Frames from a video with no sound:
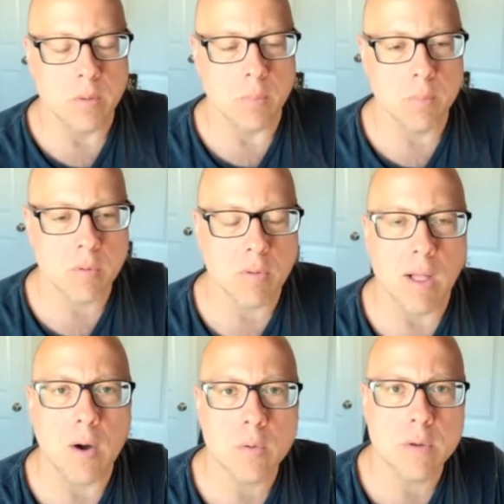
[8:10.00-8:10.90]

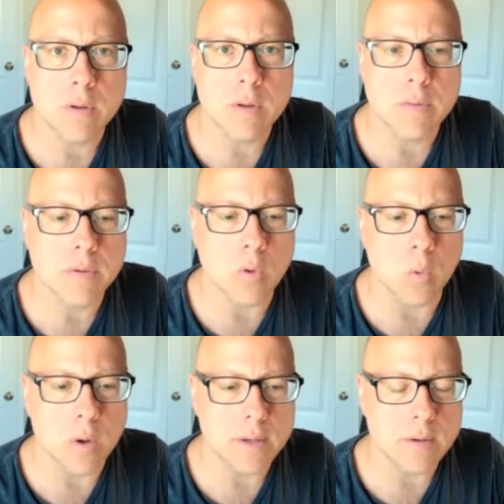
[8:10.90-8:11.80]
cloud the
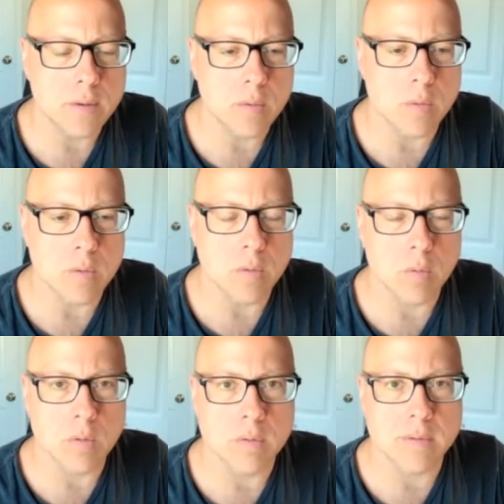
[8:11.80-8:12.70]
coin
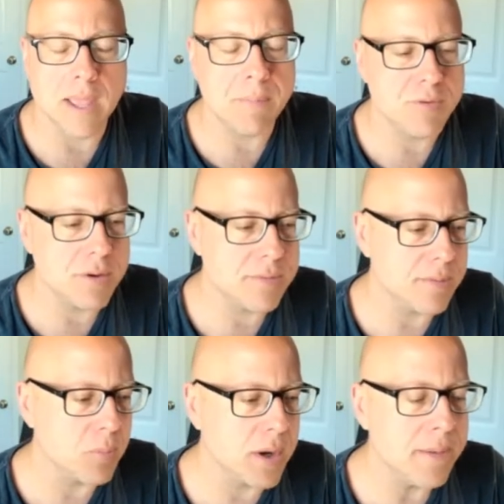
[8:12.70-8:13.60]
or damage it in
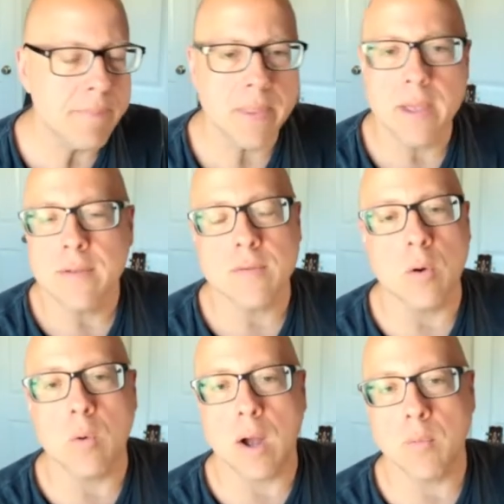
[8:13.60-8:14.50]
some way.
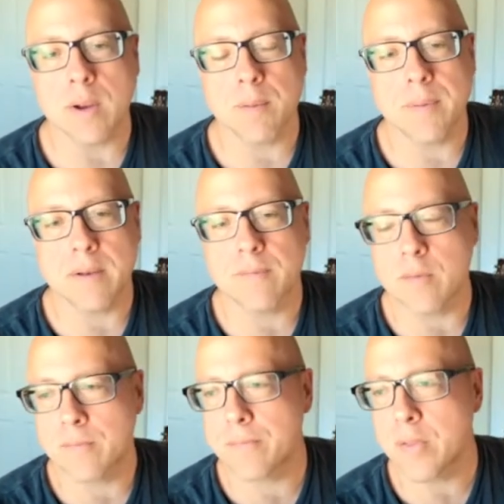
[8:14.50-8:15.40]
So I recommend for
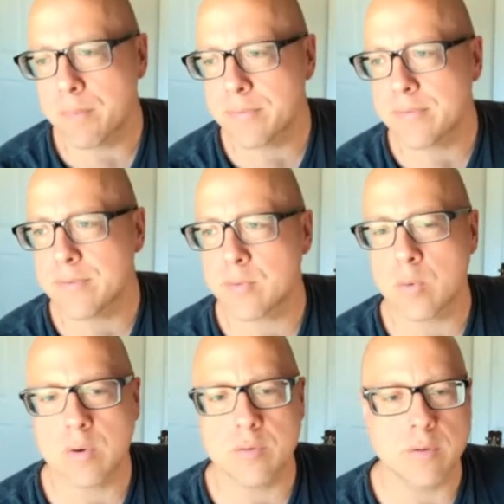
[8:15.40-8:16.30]
flips and
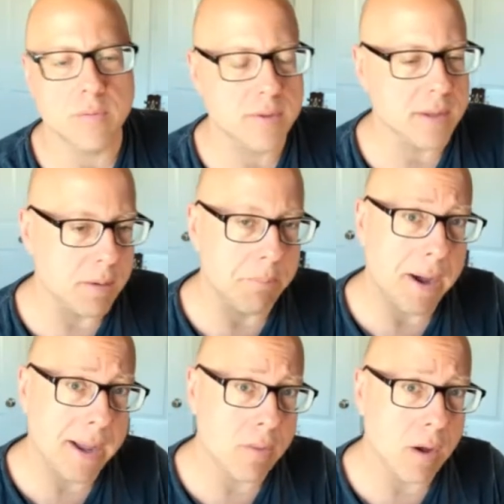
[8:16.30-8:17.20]
storage using a
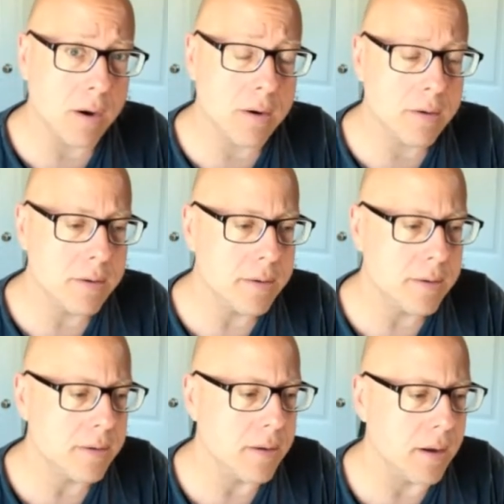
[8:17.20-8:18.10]
Mylar
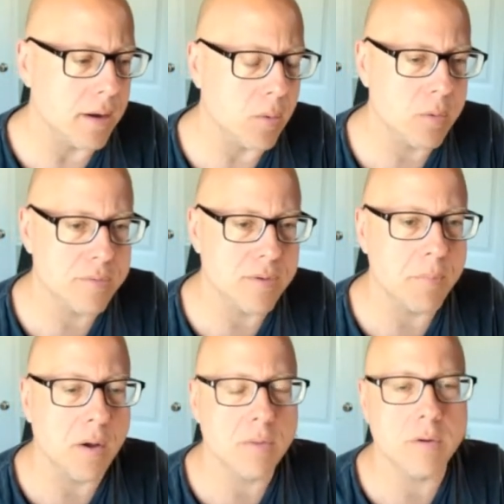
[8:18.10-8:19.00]
or some
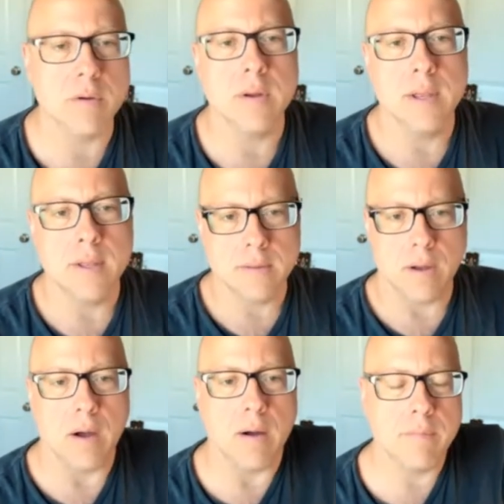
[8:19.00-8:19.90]
other
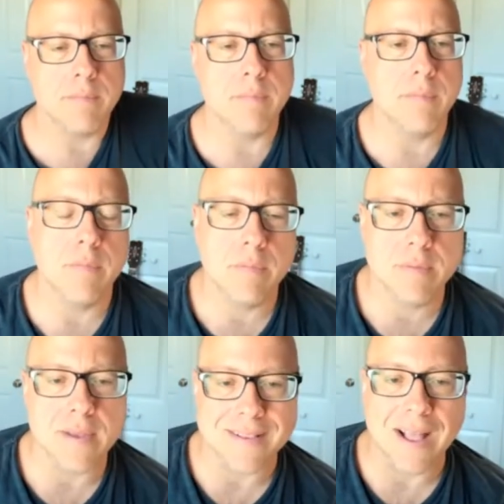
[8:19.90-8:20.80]

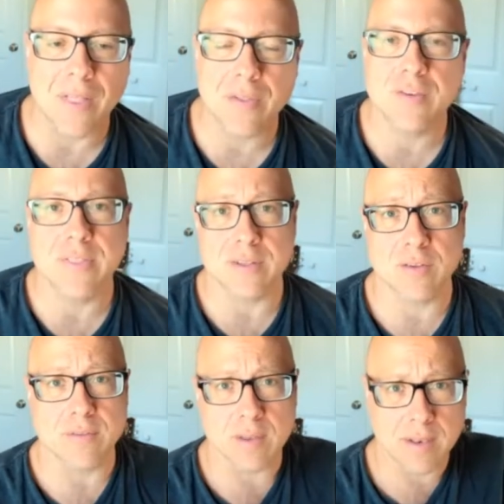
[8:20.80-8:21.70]
technology that
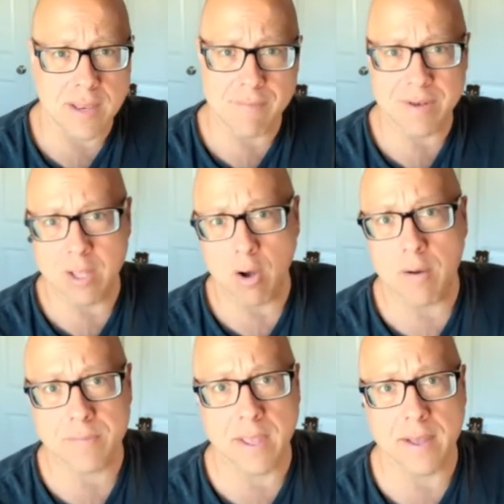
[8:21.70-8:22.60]
doesn't have any
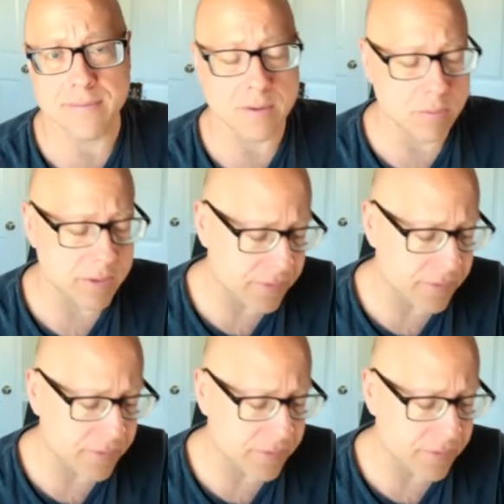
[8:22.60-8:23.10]
off-gassing or anything